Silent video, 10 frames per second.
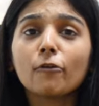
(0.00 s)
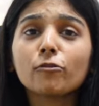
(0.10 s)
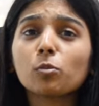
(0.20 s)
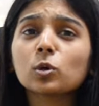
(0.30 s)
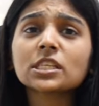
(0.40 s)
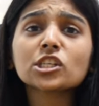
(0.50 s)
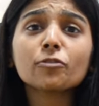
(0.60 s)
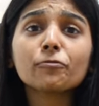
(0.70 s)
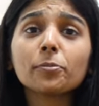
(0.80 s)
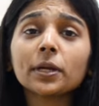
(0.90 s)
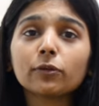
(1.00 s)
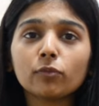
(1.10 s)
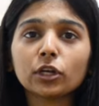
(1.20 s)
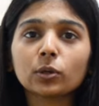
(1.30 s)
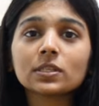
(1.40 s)
For more such informative
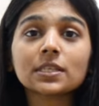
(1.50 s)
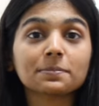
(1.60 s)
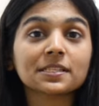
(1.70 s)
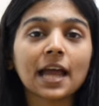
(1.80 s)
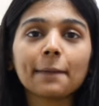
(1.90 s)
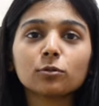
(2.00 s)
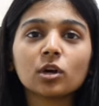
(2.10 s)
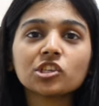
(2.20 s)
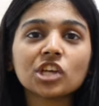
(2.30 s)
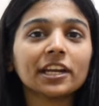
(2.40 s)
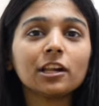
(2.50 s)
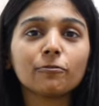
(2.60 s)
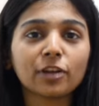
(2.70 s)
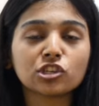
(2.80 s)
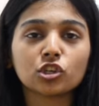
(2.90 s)
videos, subscribe to our channel
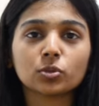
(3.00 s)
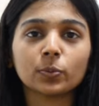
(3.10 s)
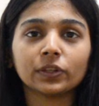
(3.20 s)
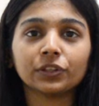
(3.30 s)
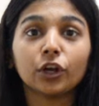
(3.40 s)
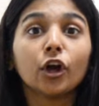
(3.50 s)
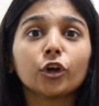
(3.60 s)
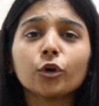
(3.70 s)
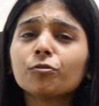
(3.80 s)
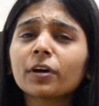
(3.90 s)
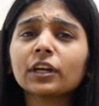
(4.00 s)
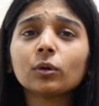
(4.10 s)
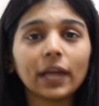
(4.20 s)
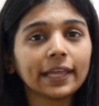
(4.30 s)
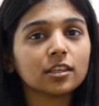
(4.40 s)
Freshersworld. Don't forget to
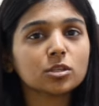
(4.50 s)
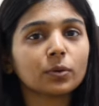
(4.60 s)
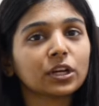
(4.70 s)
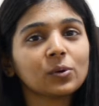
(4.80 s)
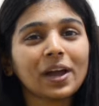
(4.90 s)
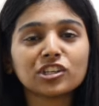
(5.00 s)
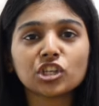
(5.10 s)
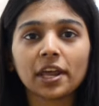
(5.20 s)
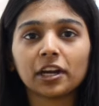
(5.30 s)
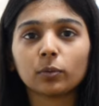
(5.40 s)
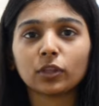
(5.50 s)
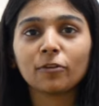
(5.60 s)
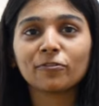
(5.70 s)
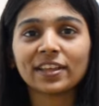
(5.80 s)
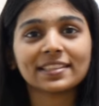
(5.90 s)
like this video and share it with your
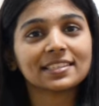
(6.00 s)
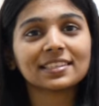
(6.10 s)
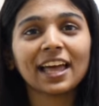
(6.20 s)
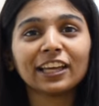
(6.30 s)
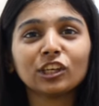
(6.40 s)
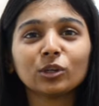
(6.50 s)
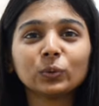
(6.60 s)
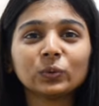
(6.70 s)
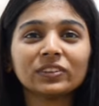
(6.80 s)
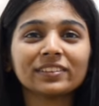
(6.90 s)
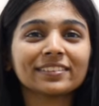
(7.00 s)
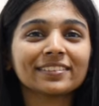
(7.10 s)
friends. Thank you.